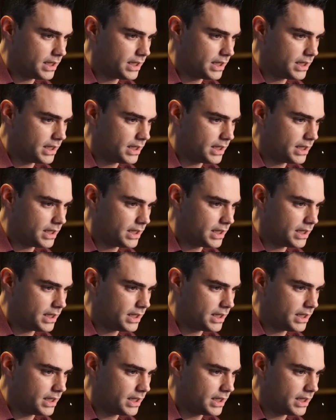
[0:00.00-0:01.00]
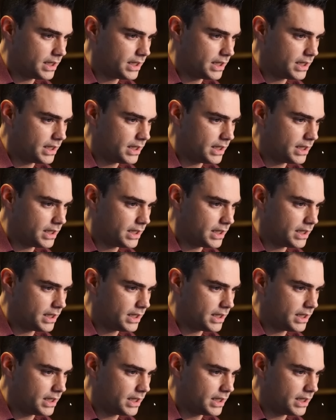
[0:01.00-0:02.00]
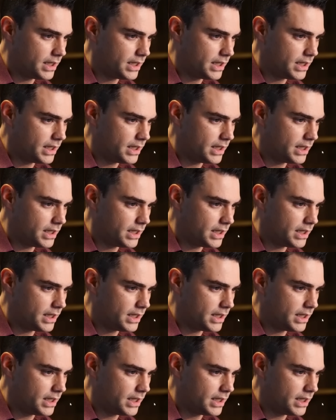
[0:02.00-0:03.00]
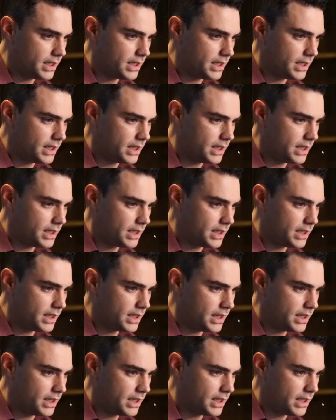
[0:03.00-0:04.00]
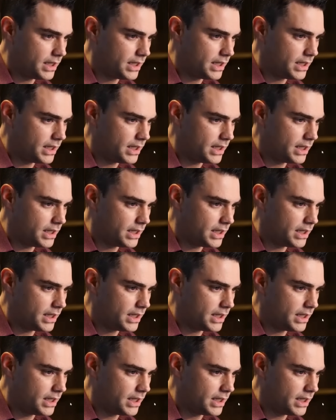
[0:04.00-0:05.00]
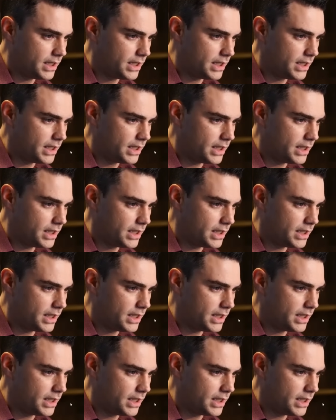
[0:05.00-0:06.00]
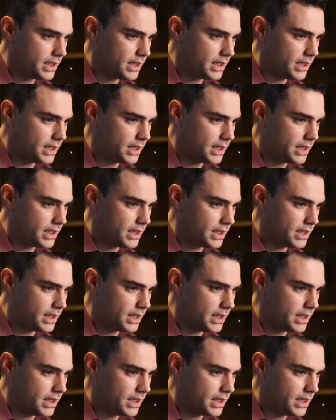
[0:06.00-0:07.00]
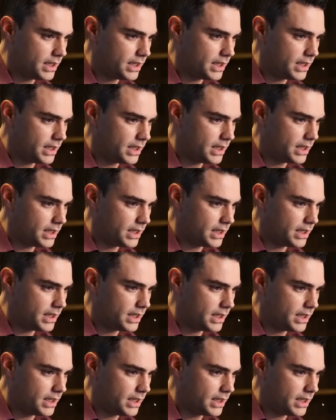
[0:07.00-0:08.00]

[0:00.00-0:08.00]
[no speech]